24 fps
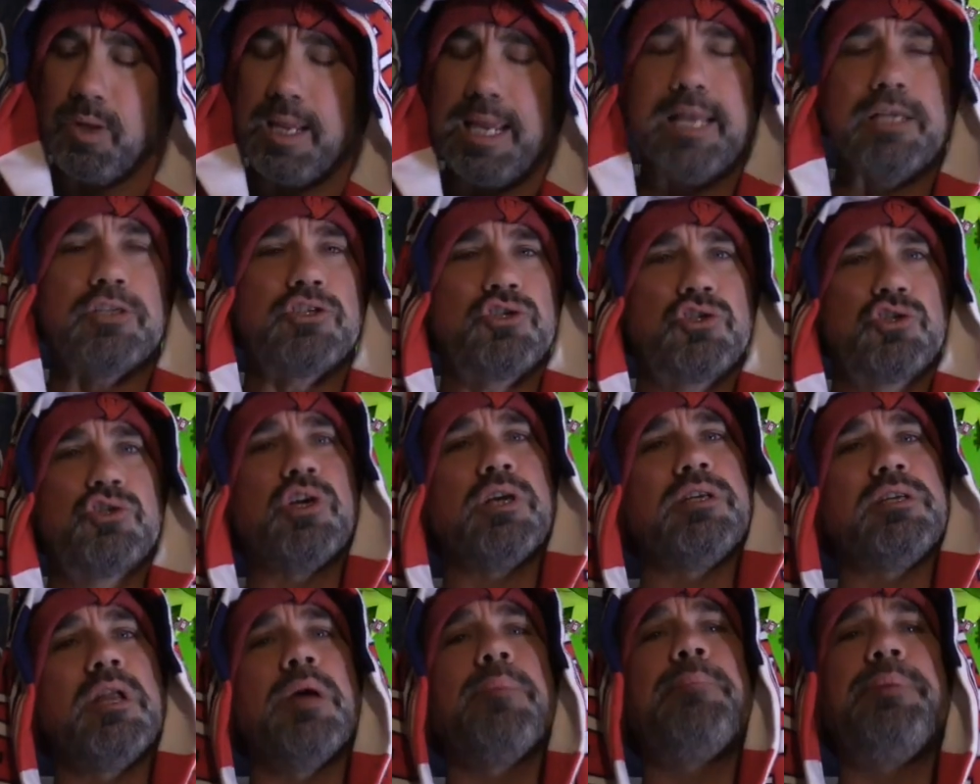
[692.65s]
it
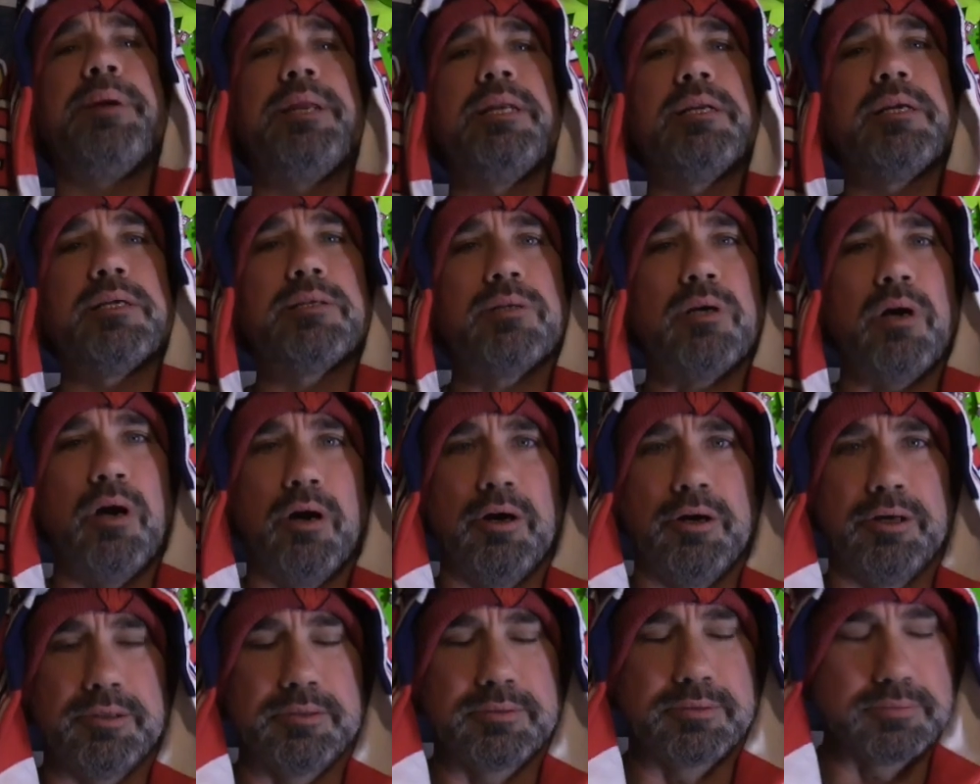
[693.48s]
shouldn't have been this
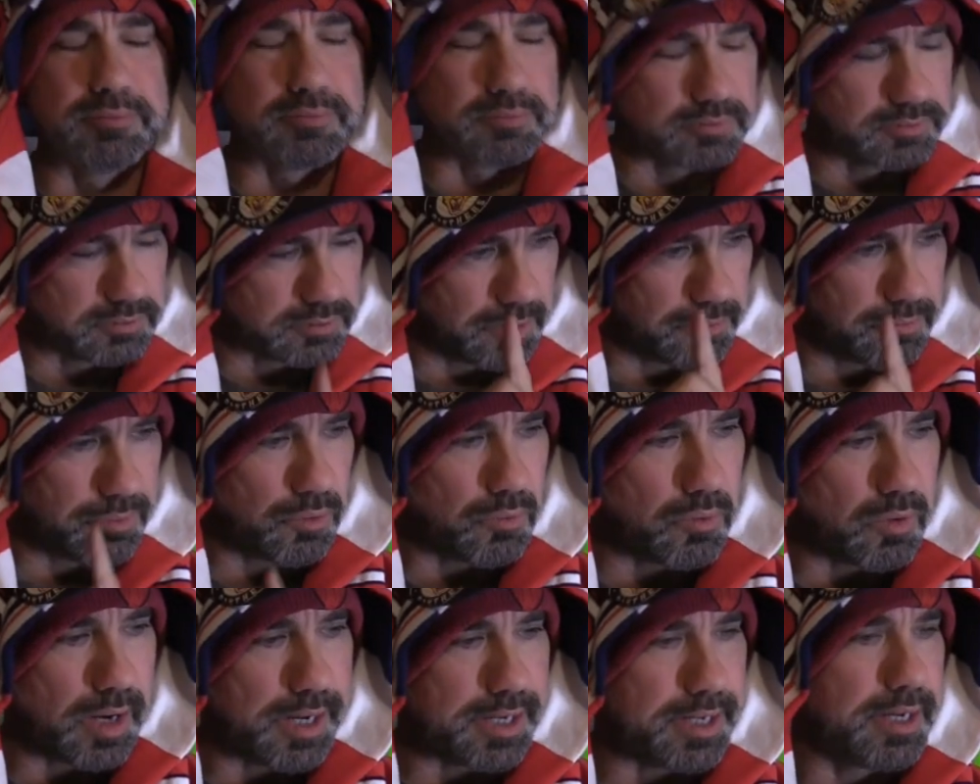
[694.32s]
hard, number
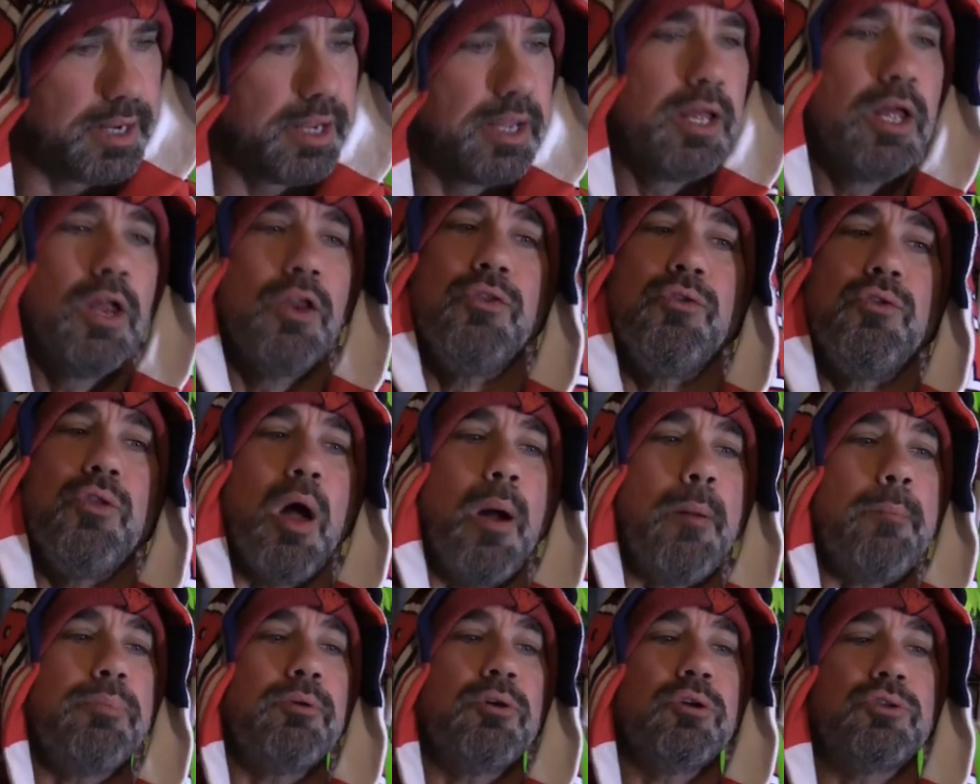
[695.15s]
one.
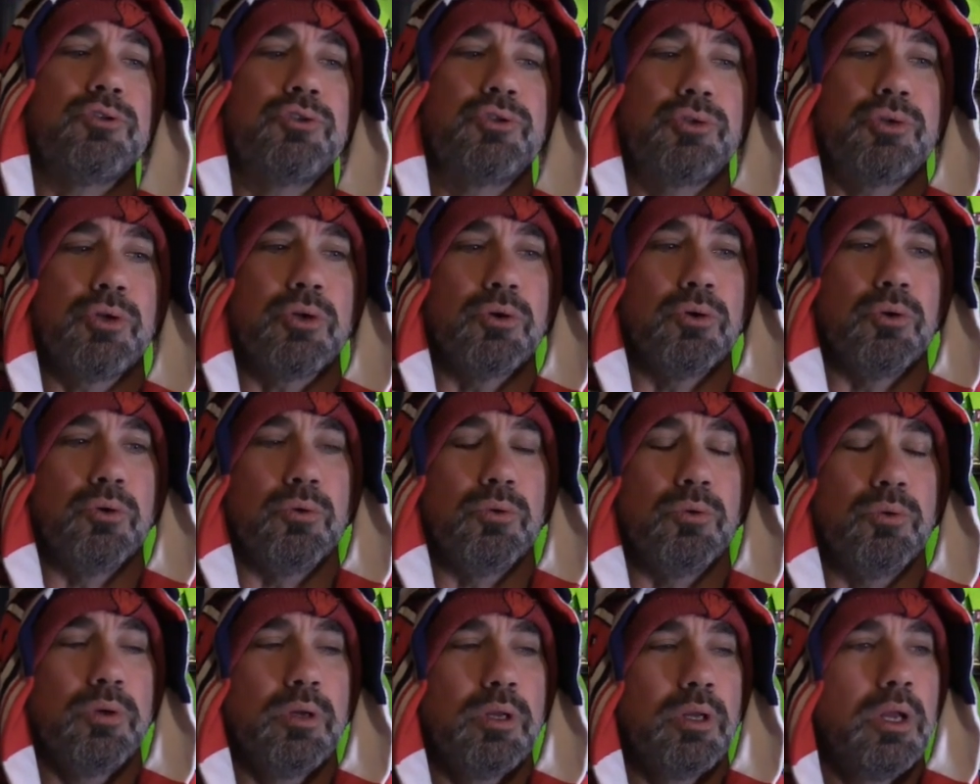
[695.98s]
Number
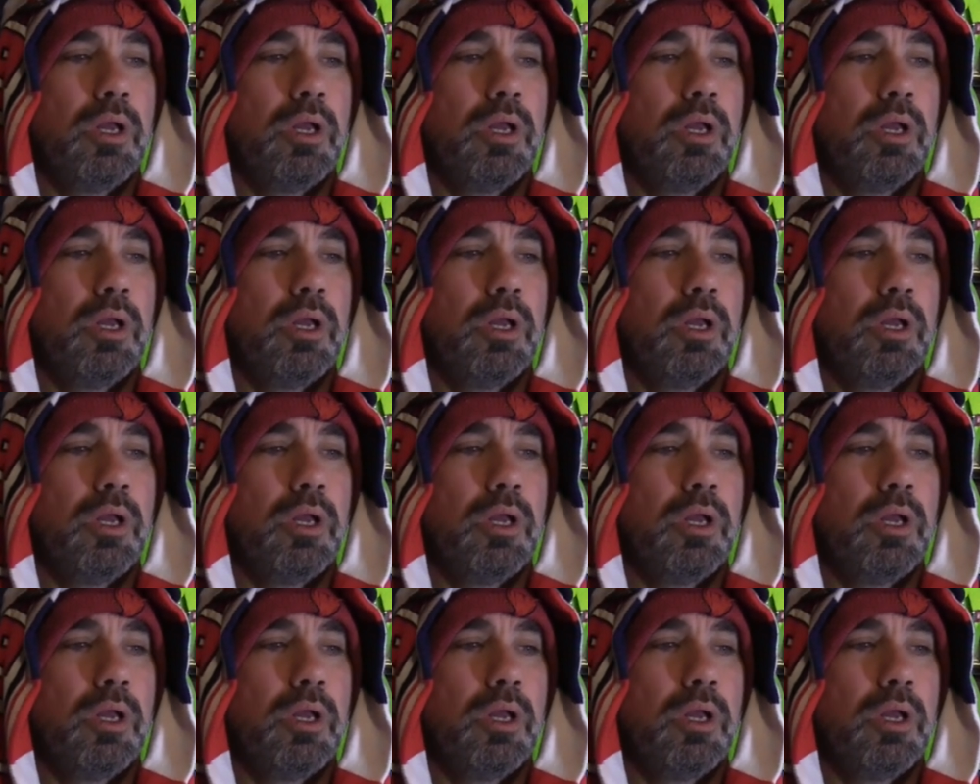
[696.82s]
two,